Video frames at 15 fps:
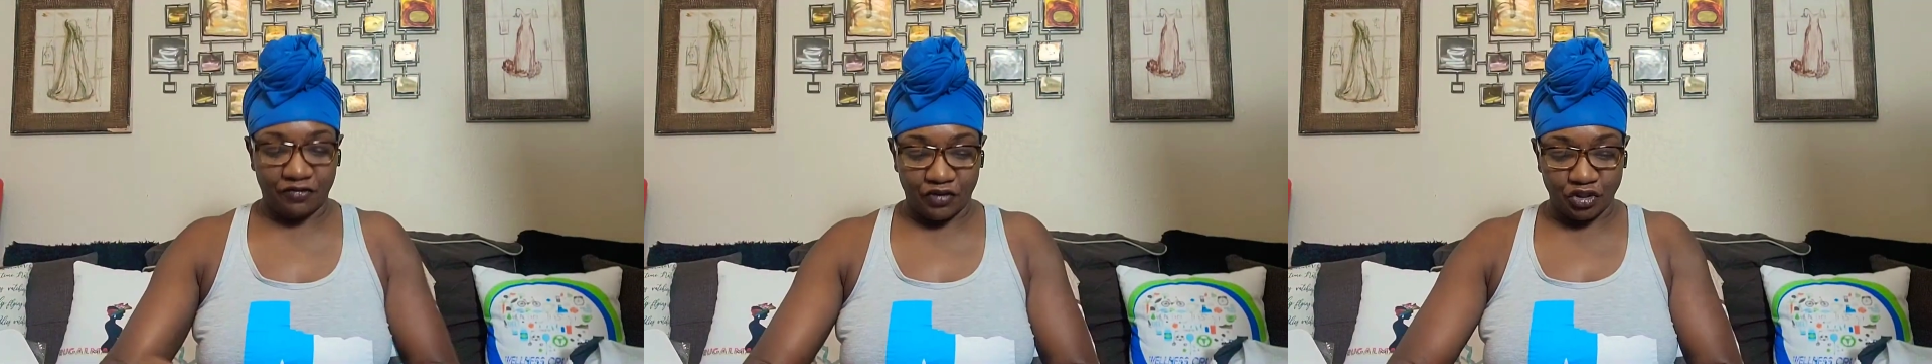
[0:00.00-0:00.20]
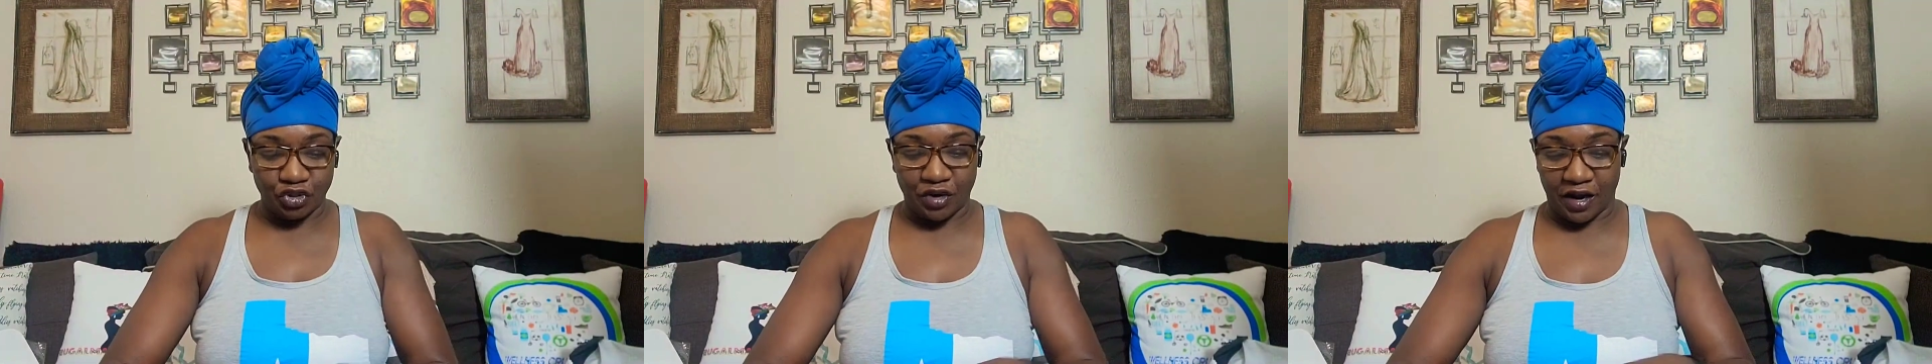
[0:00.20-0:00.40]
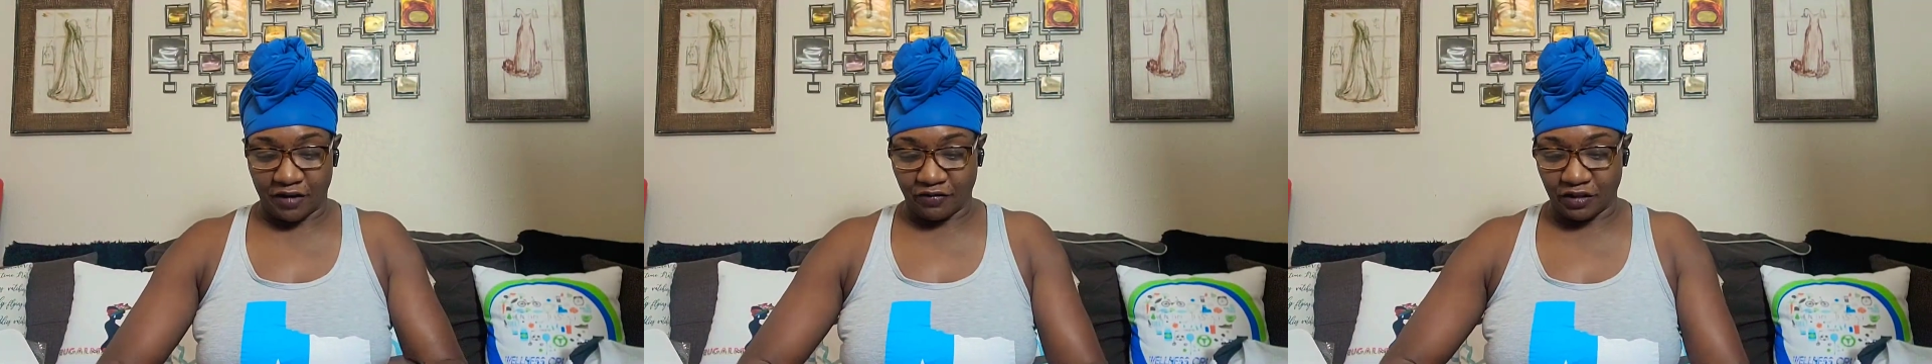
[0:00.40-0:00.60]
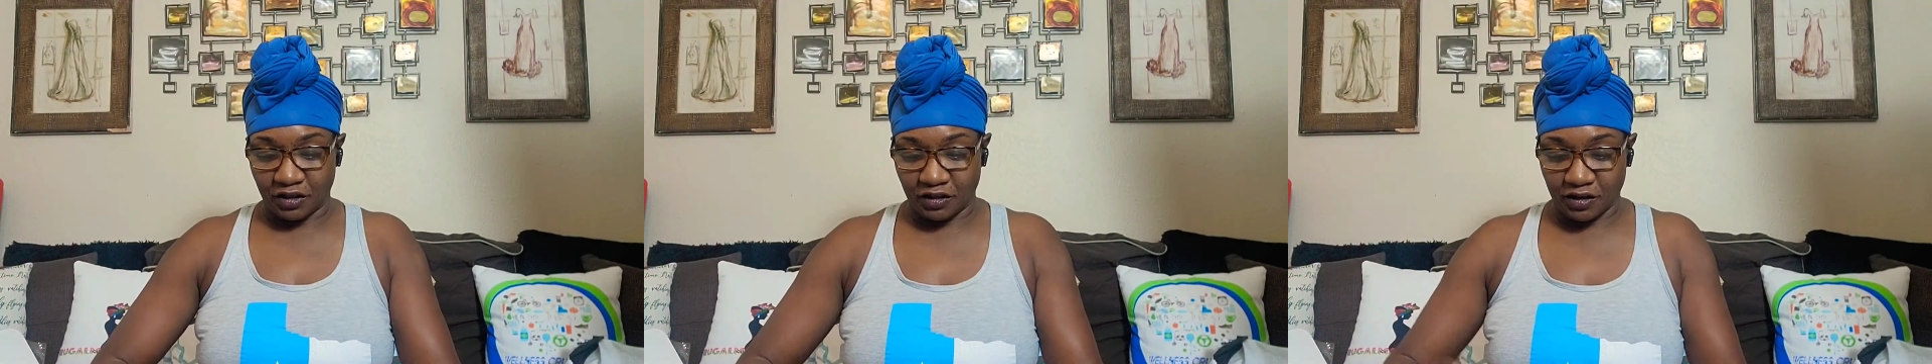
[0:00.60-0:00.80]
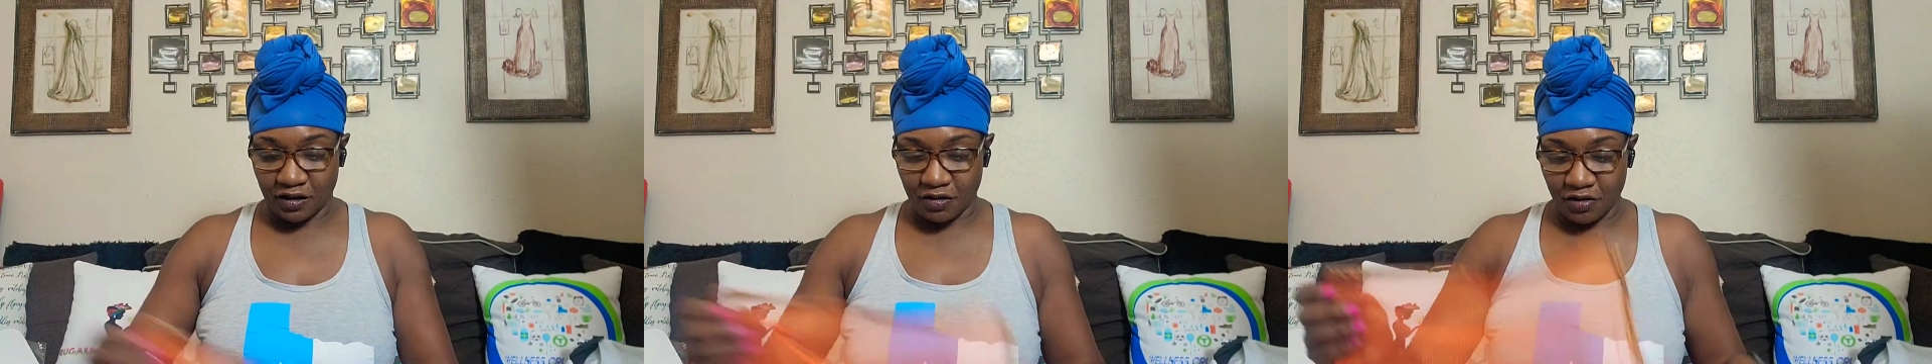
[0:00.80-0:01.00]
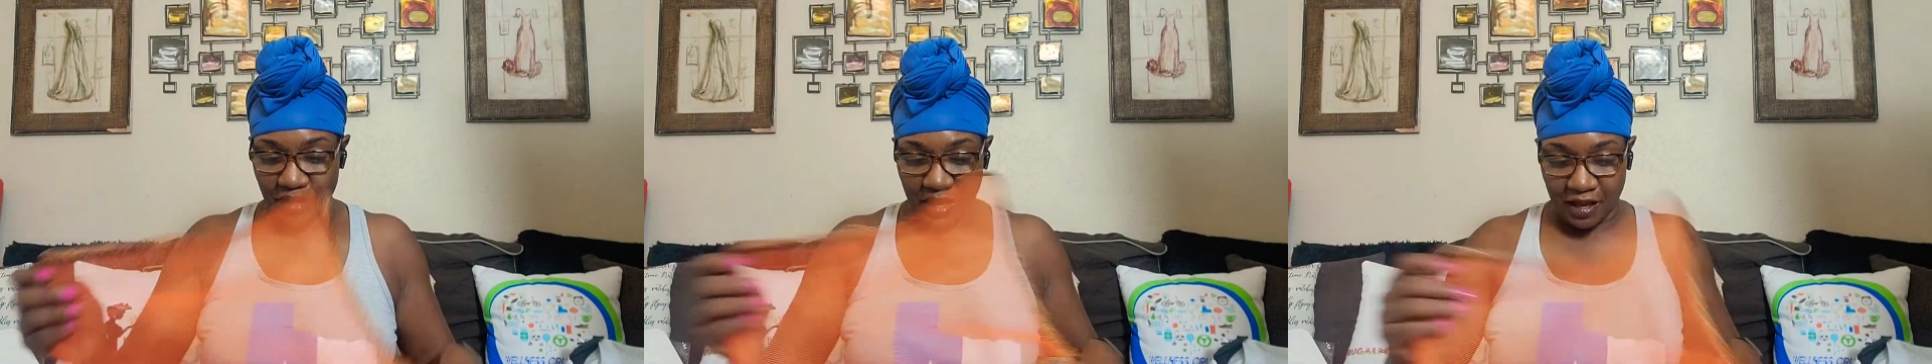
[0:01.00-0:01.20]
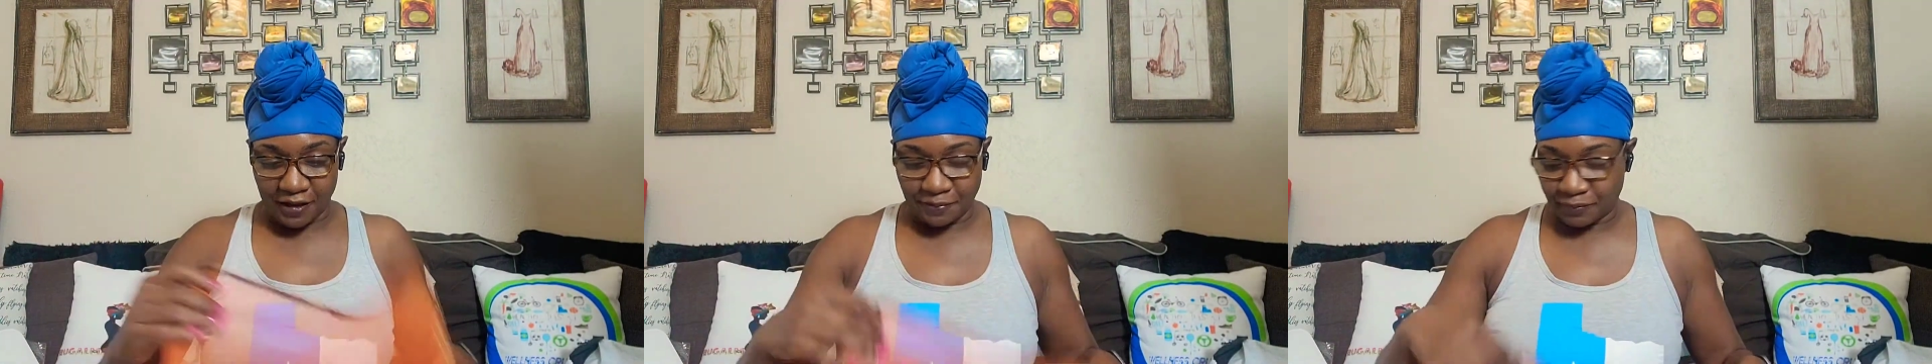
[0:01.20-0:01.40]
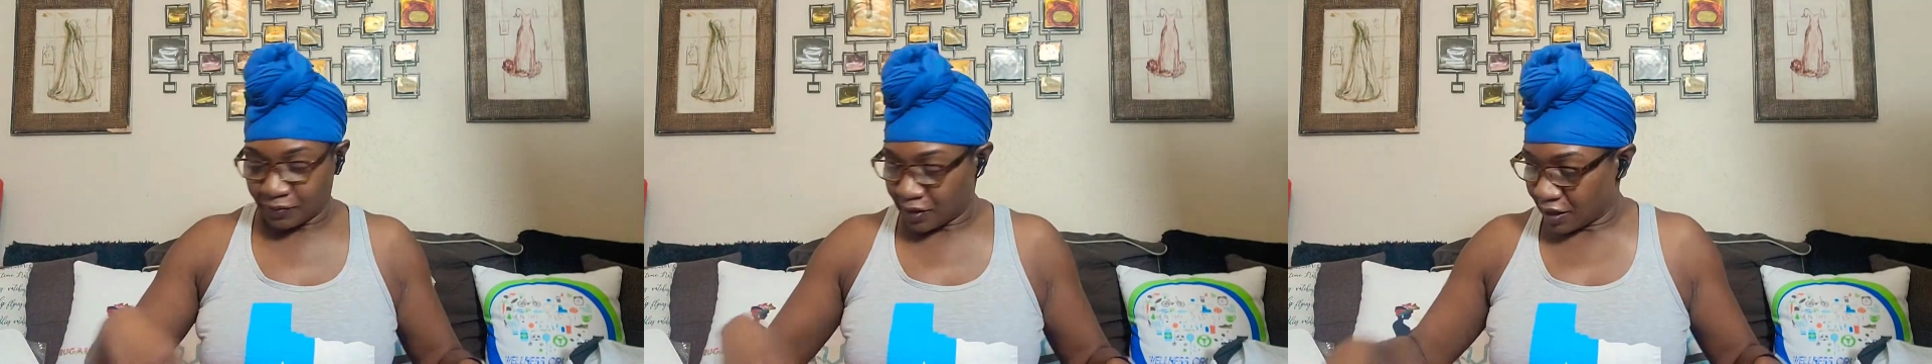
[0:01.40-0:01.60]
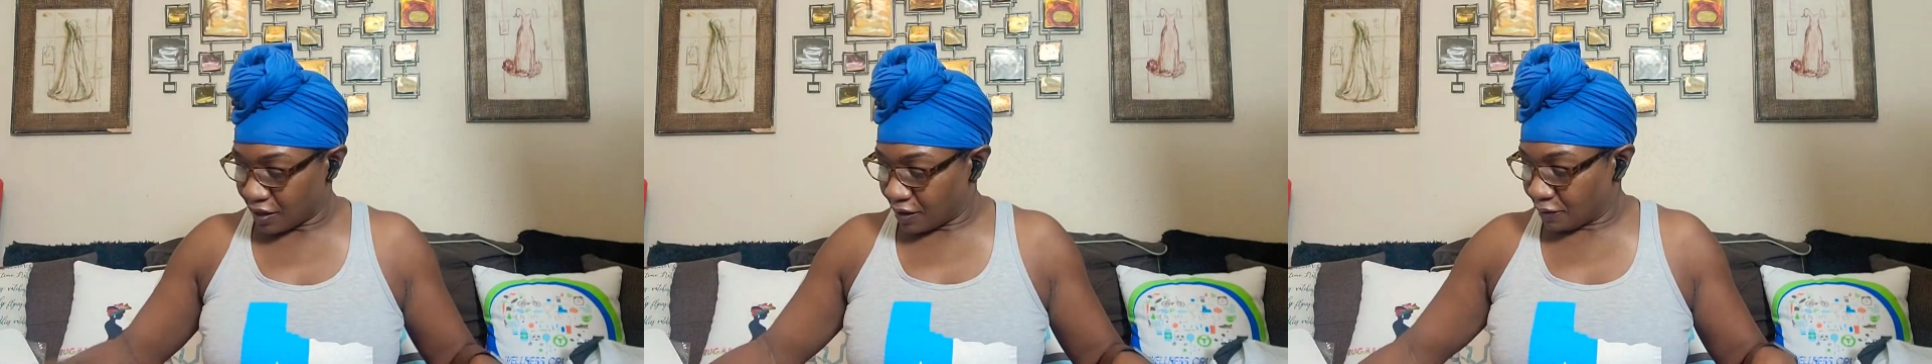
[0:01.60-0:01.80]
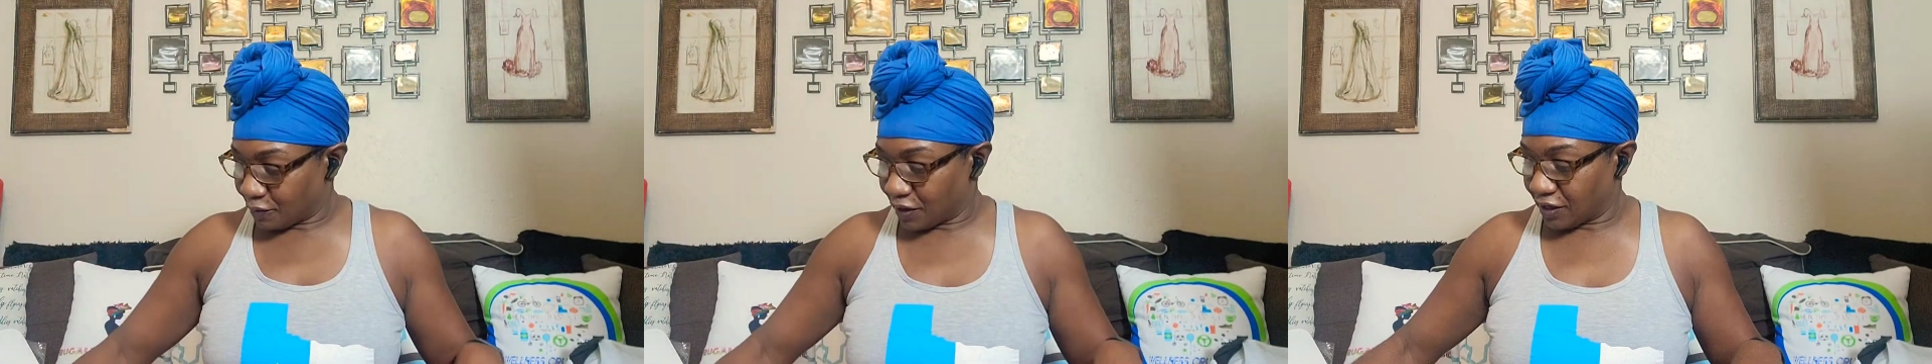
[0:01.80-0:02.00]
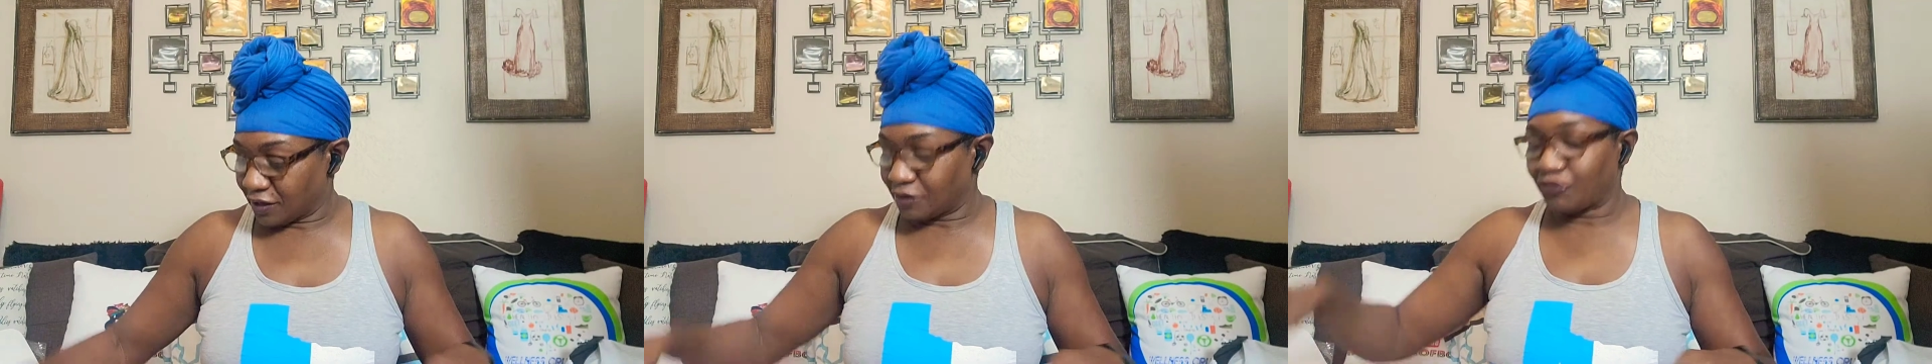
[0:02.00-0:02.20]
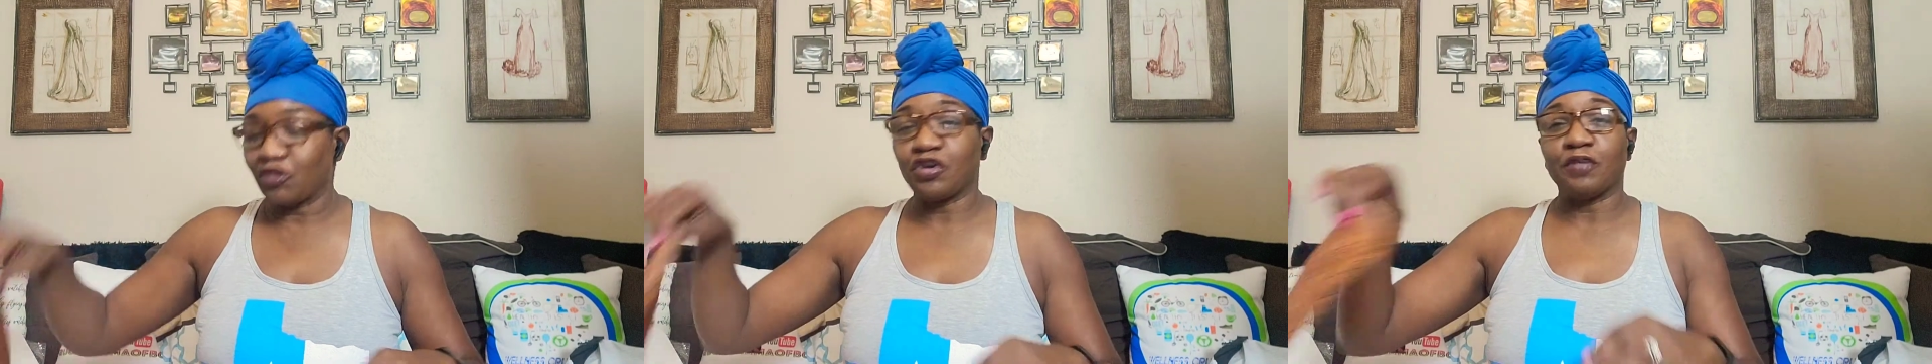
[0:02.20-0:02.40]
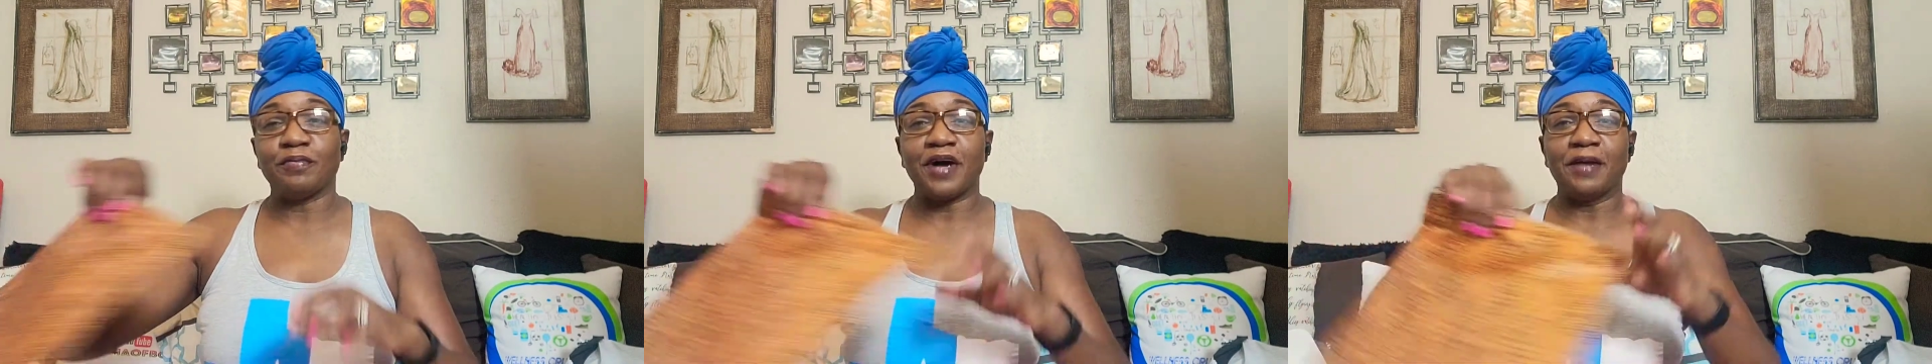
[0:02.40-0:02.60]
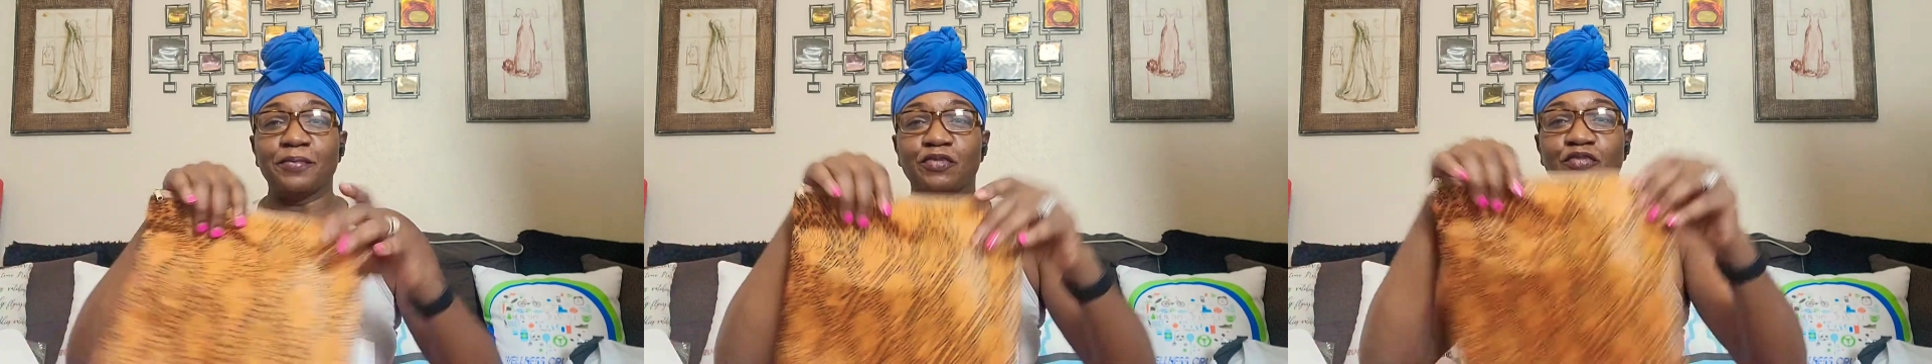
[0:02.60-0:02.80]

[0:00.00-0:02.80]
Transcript: for traveling, okay? But frugal mama